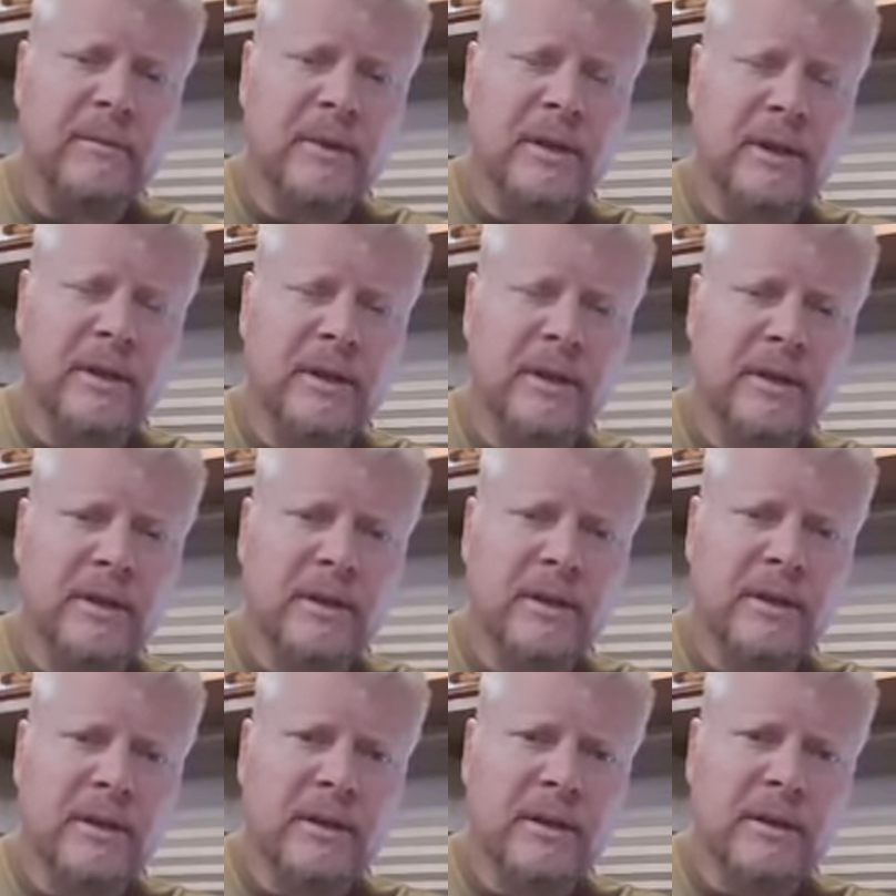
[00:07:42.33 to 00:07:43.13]

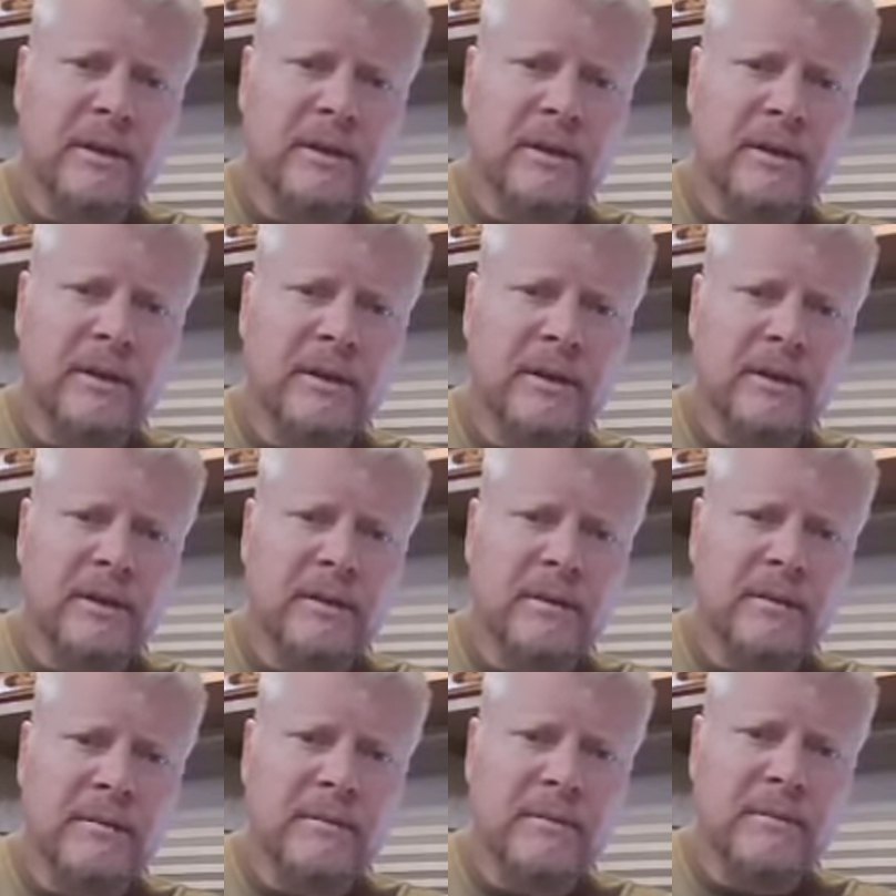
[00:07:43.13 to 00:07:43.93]

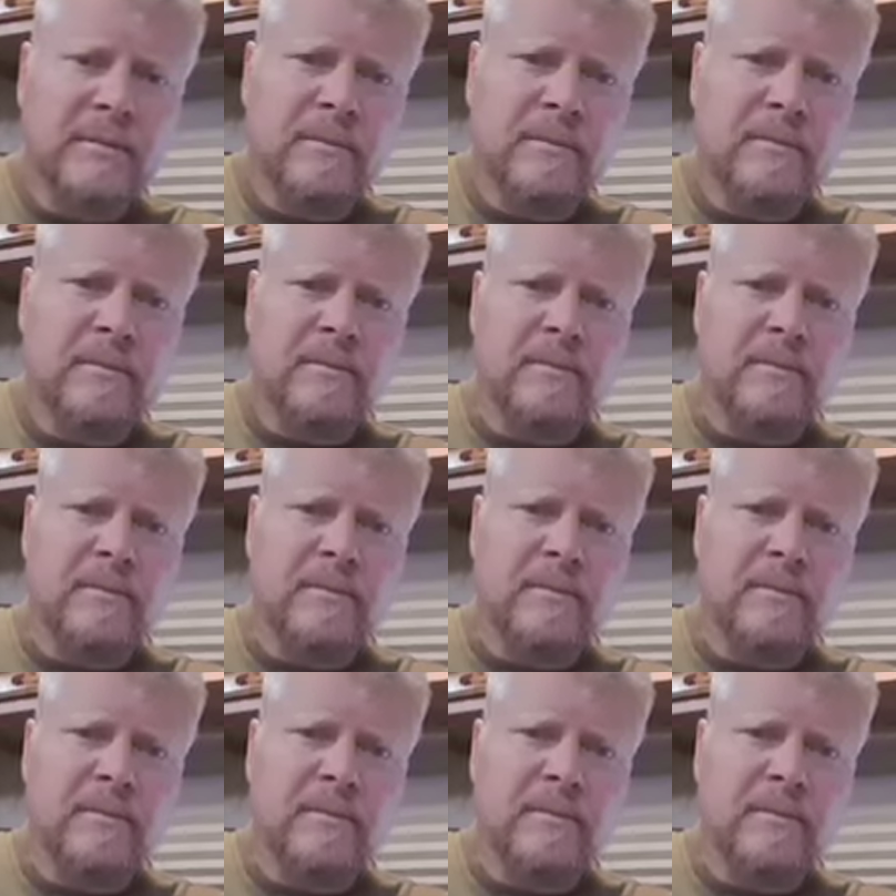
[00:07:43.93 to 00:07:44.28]
(no one is talking)